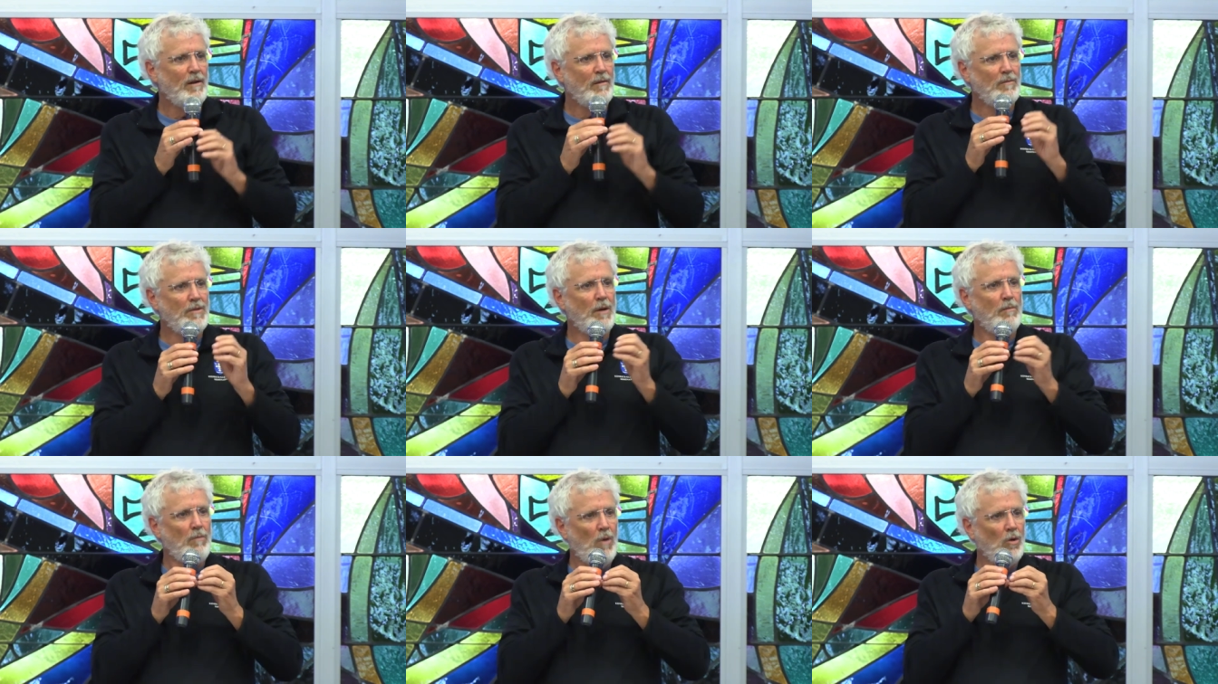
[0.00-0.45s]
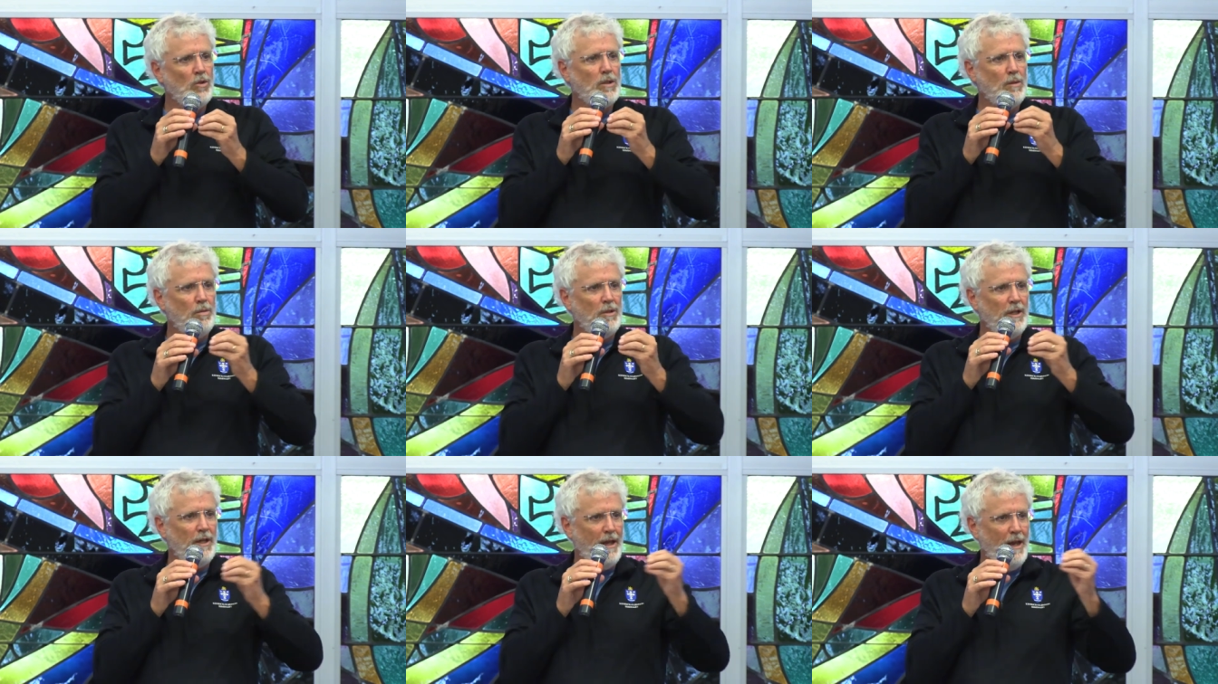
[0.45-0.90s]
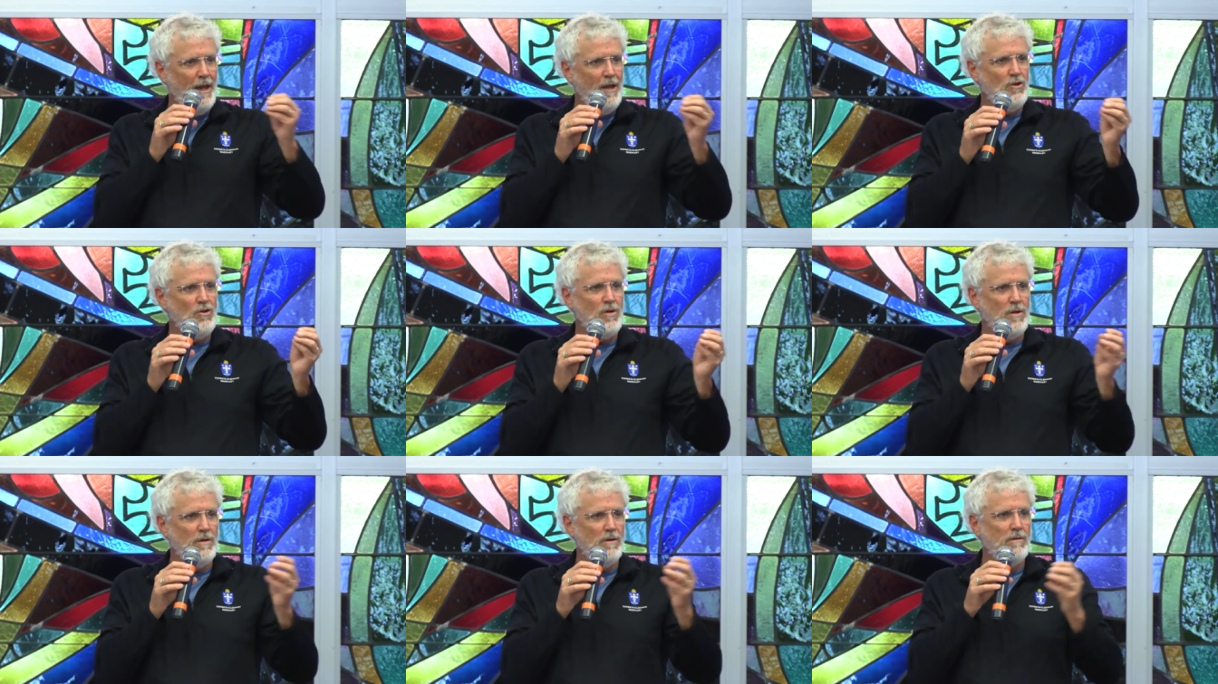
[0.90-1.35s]
the
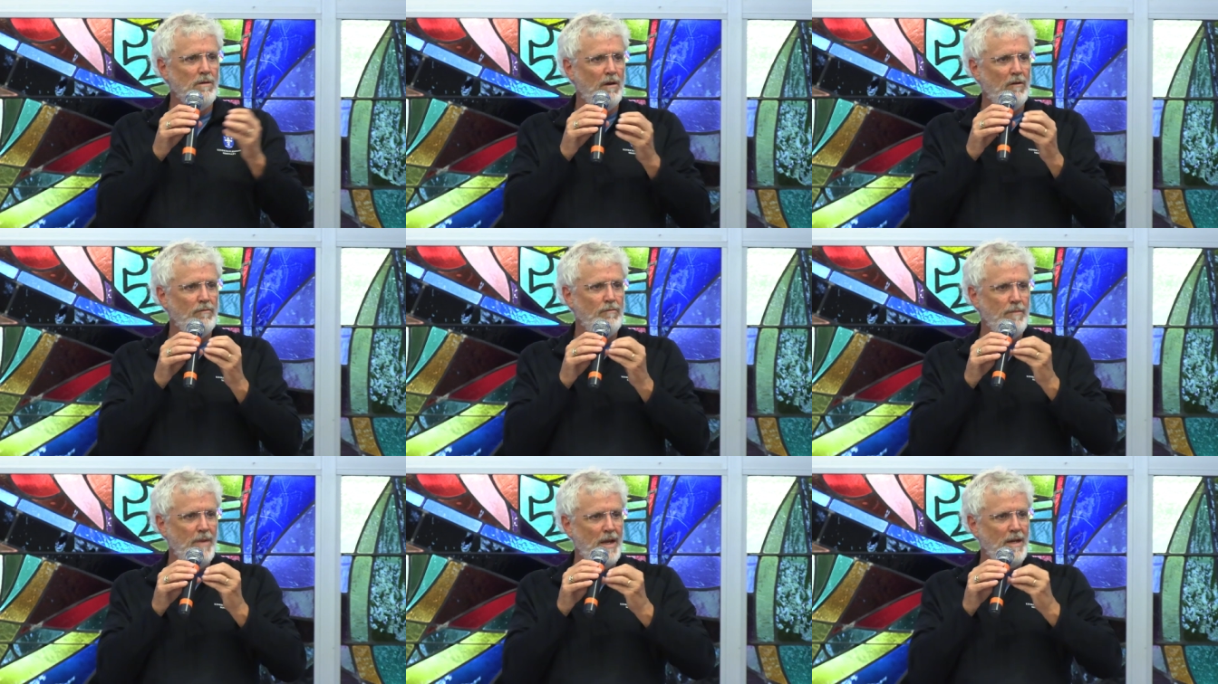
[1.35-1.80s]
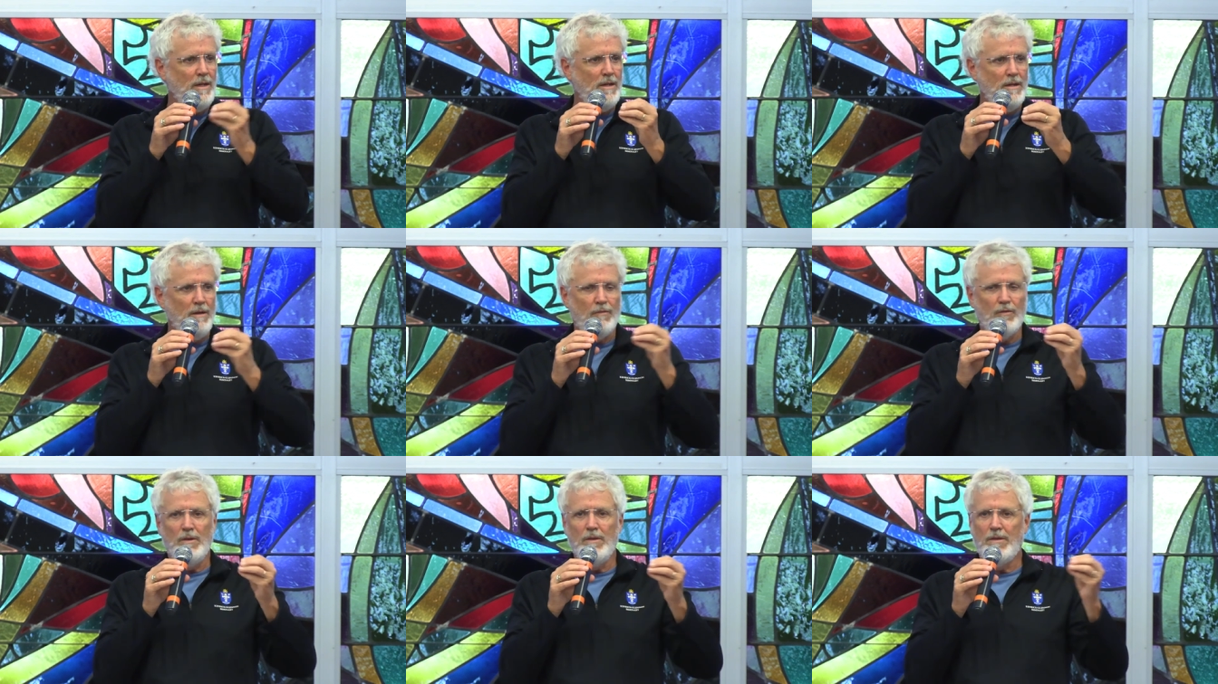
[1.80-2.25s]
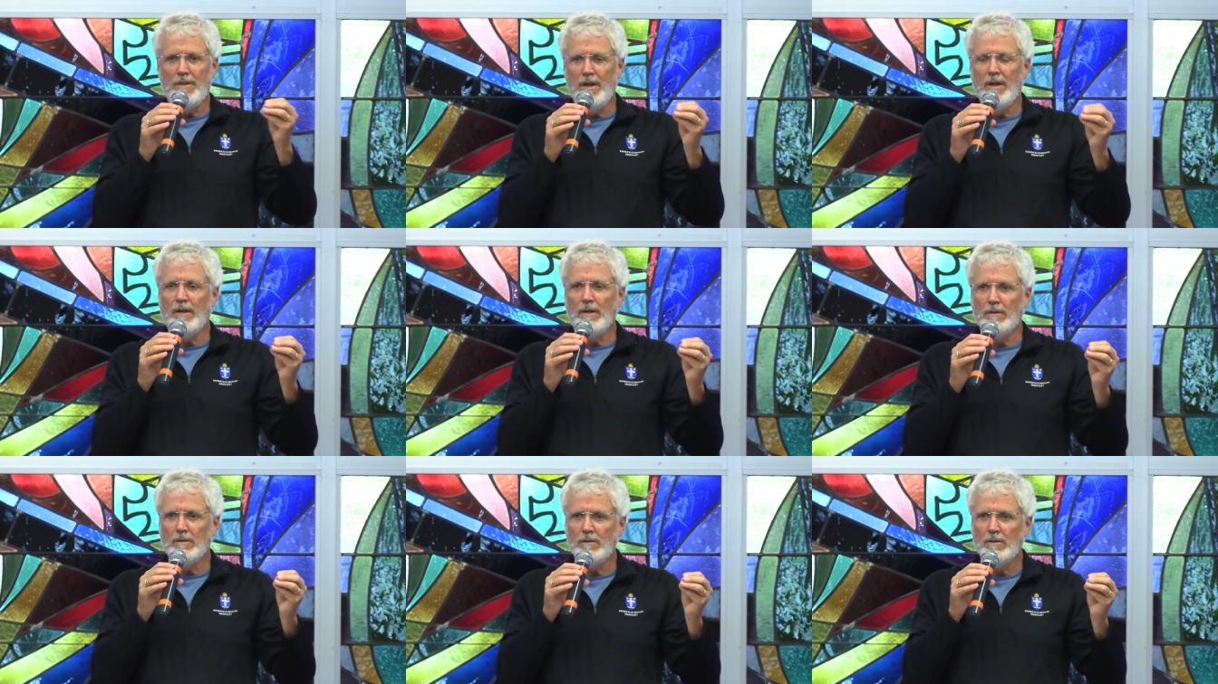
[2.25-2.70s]
multiplication of many different
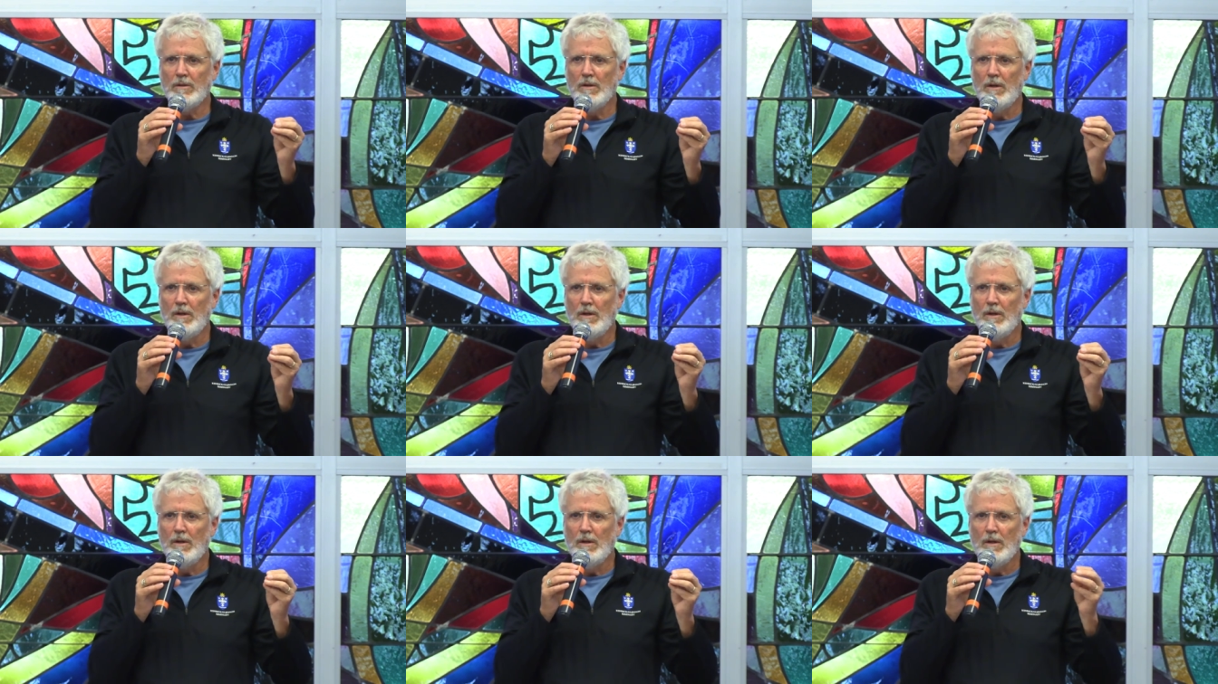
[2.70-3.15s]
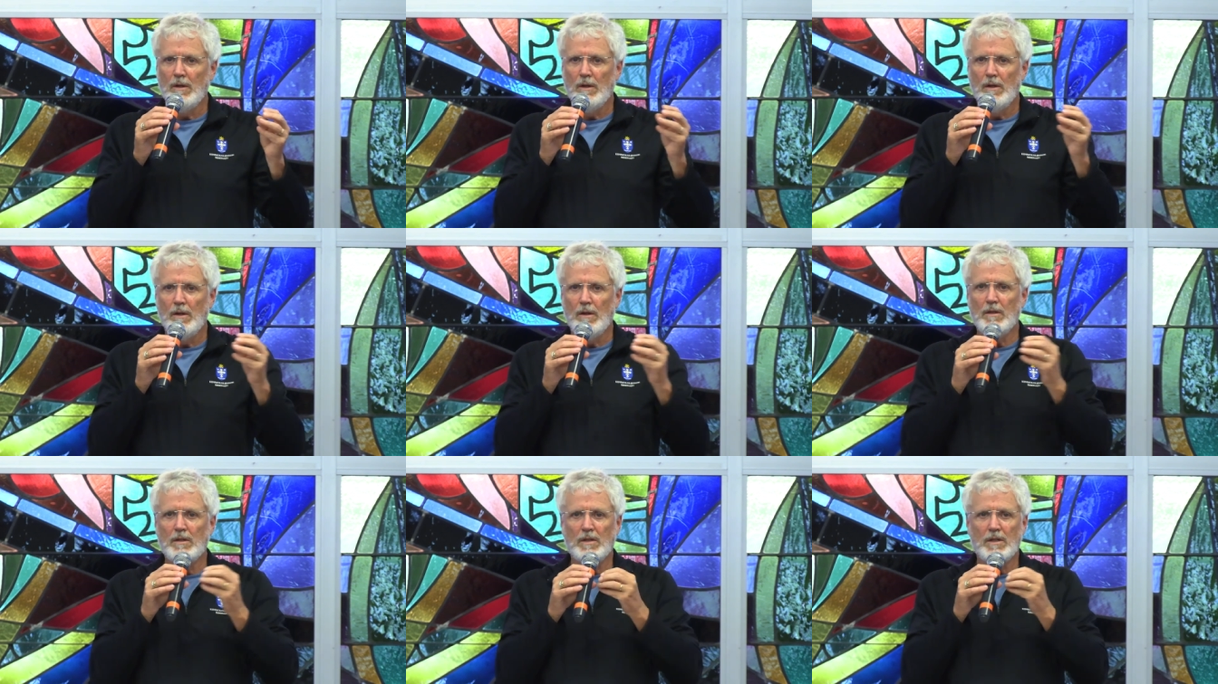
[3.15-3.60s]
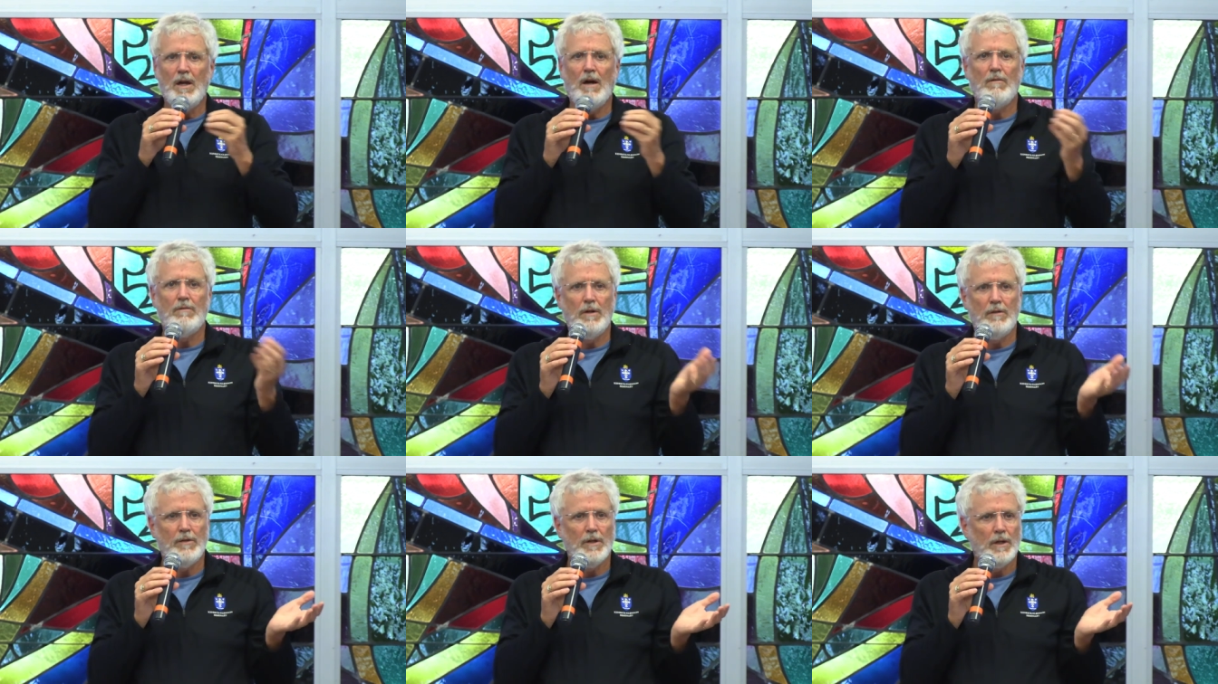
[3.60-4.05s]
things is
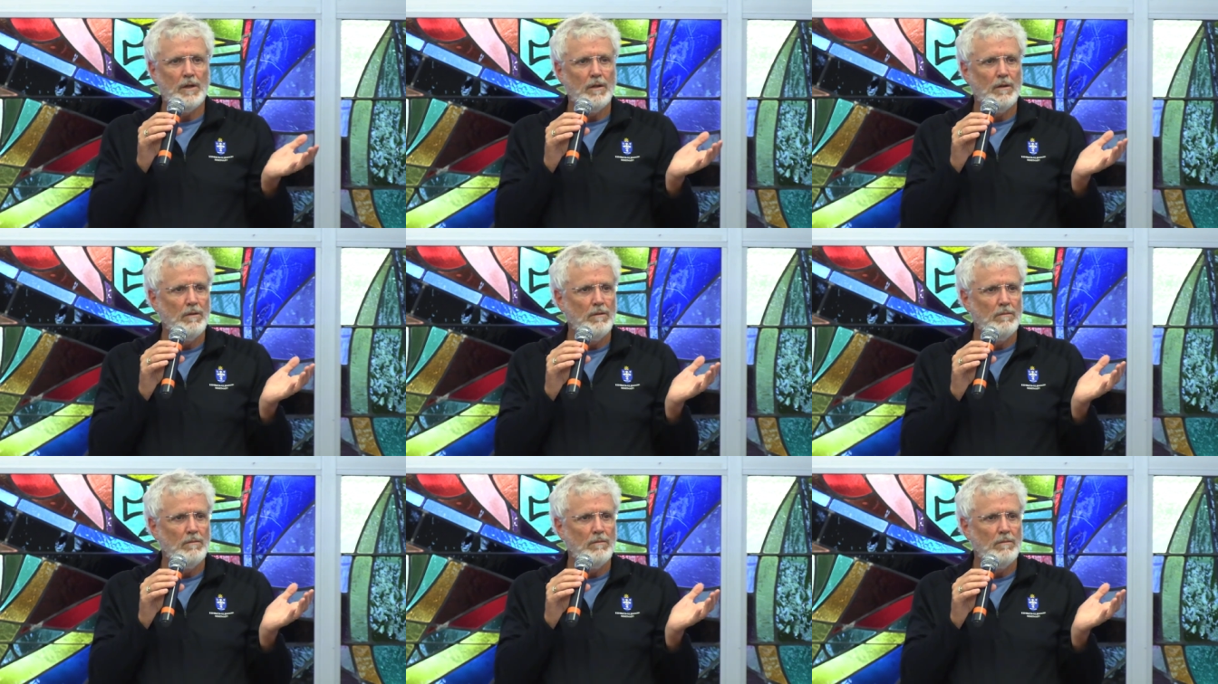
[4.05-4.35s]
salvific.